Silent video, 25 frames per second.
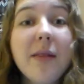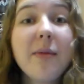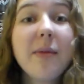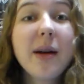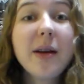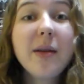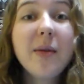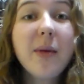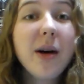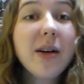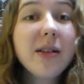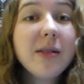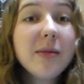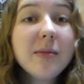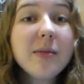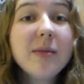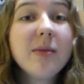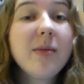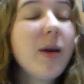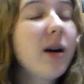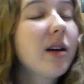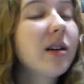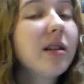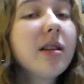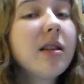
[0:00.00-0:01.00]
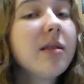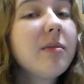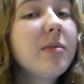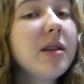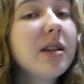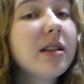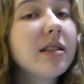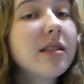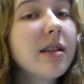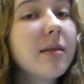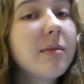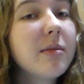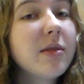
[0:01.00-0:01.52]
Yeah, everybody, welcome. Welcome to the
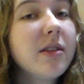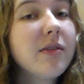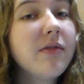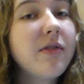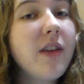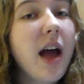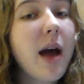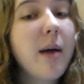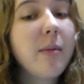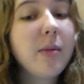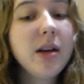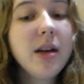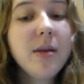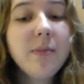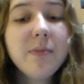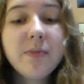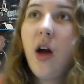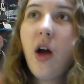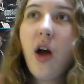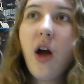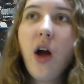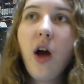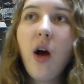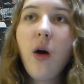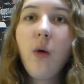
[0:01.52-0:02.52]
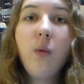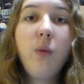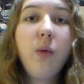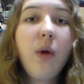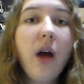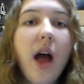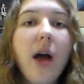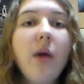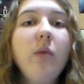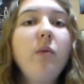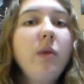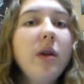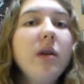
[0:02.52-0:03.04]
Beatles Submarine family.
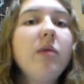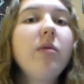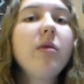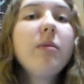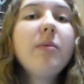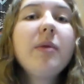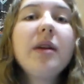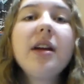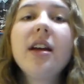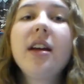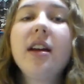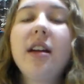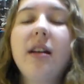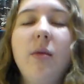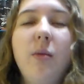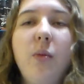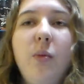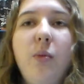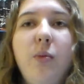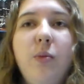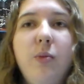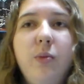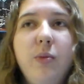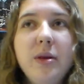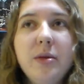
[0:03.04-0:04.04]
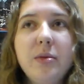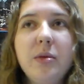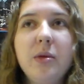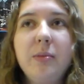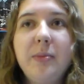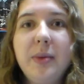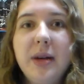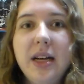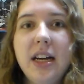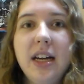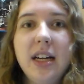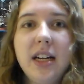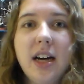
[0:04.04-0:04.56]
And we will
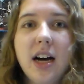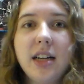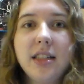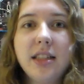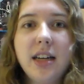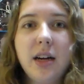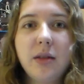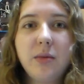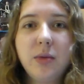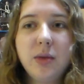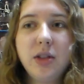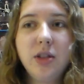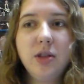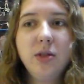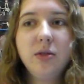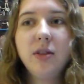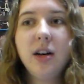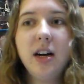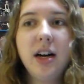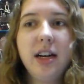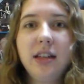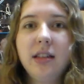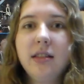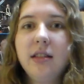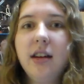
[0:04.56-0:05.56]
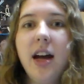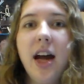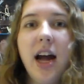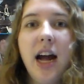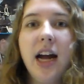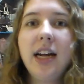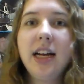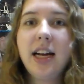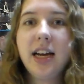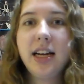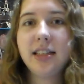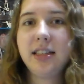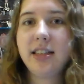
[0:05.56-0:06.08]
be in contact with you, like,
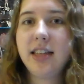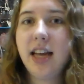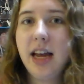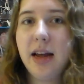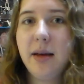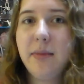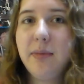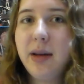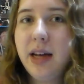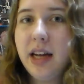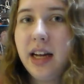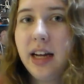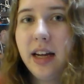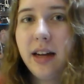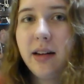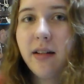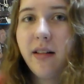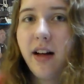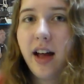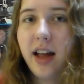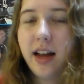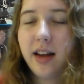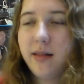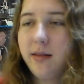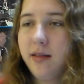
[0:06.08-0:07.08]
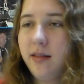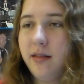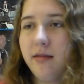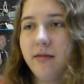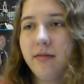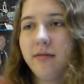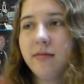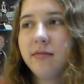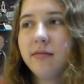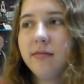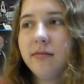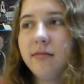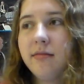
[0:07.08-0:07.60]
ASAP. Like,
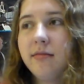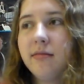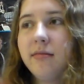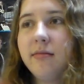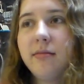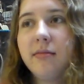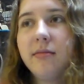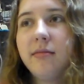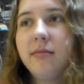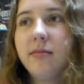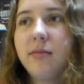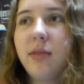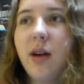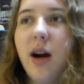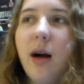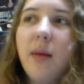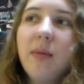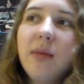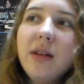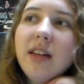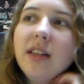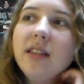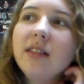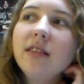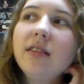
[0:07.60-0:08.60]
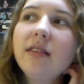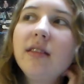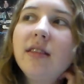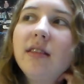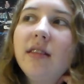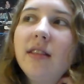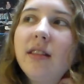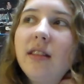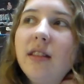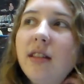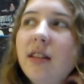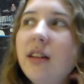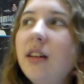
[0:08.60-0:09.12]
probably
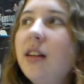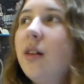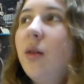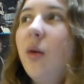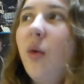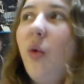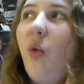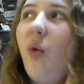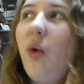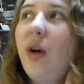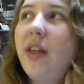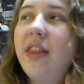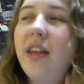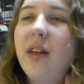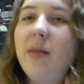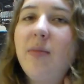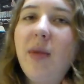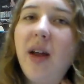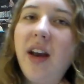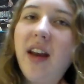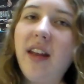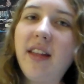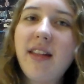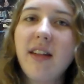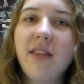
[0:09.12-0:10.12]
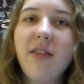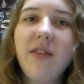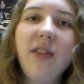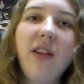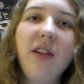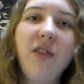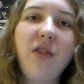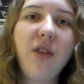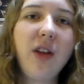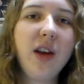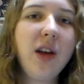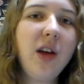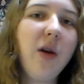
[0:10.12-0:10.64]
within minutes of
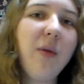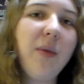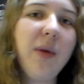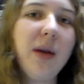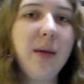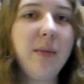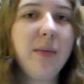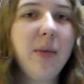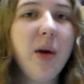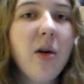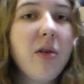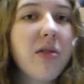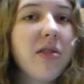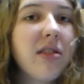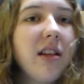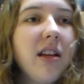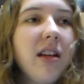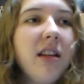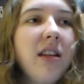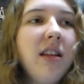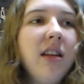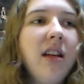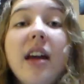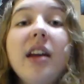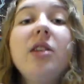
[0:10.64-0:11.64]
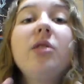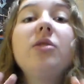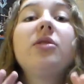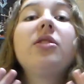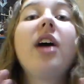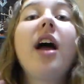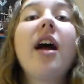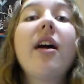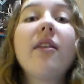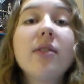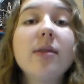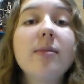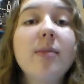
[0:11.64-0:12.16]
this video being posted. Thank you
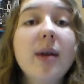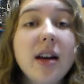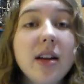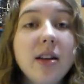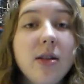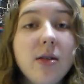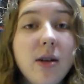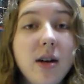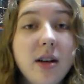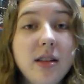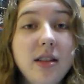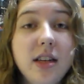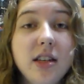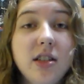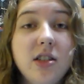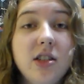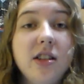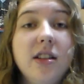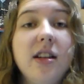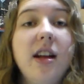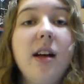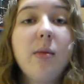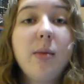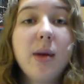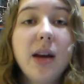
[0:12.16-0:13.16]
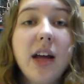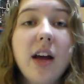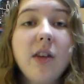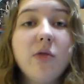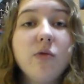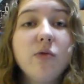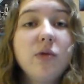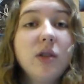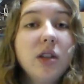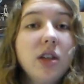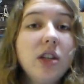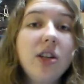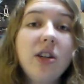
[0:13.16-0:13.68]
to everybody who auditioned. Everybody
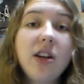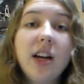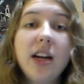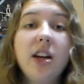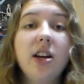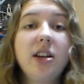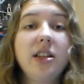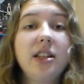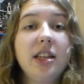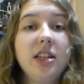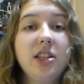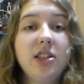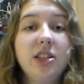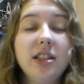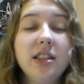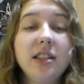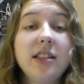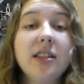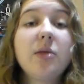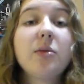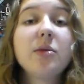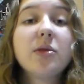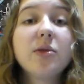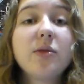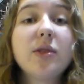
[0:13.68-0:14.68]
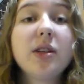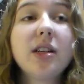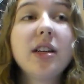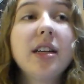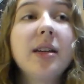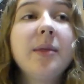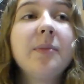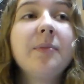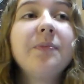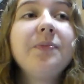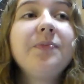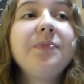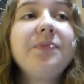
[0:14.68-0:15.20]
had really great auditions. There was
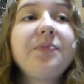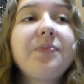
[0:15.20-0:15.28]
really